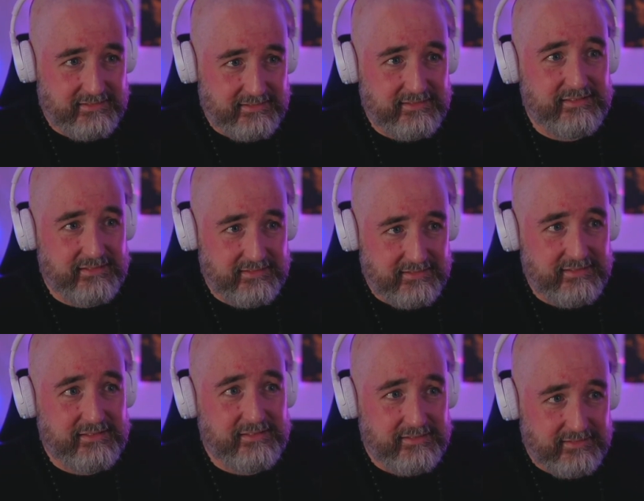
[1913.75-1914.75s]
You're
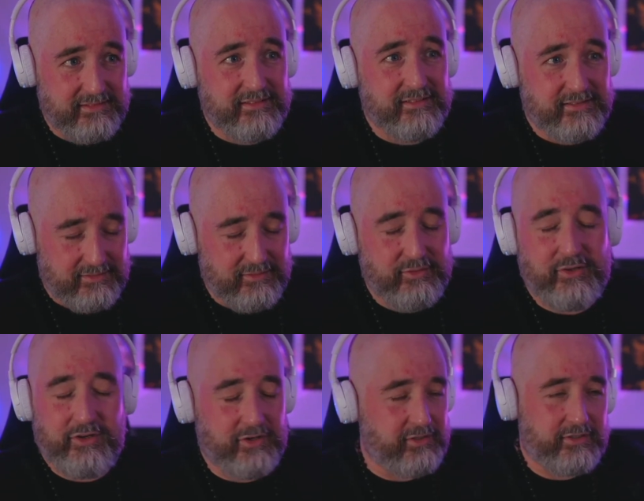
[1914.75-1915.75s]
mine.
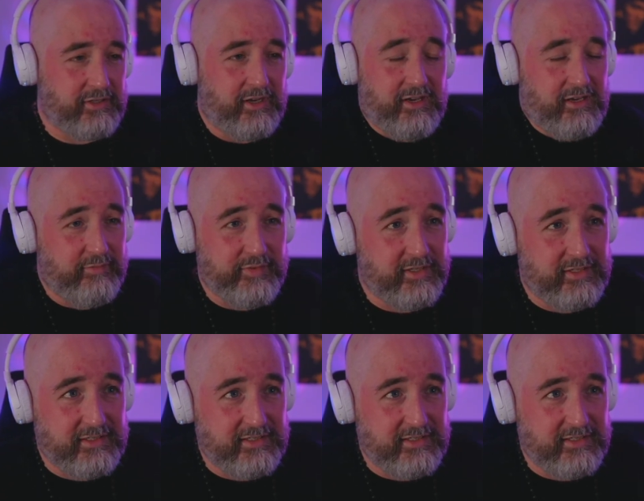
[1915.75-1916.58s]
I love it.